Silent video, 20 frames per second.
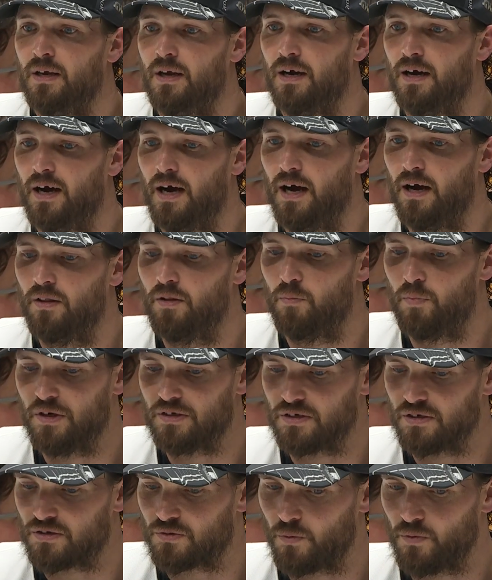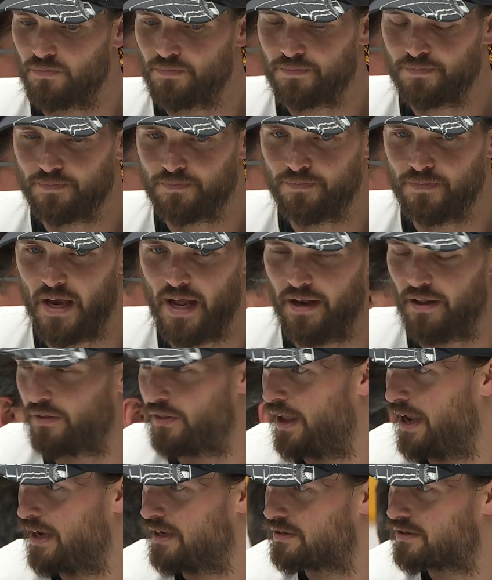the business end of
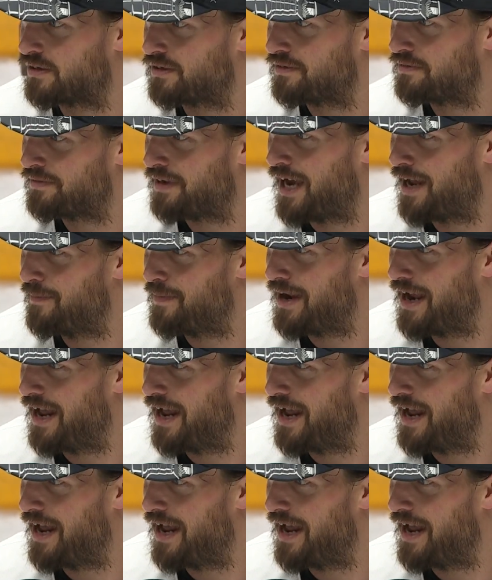things had me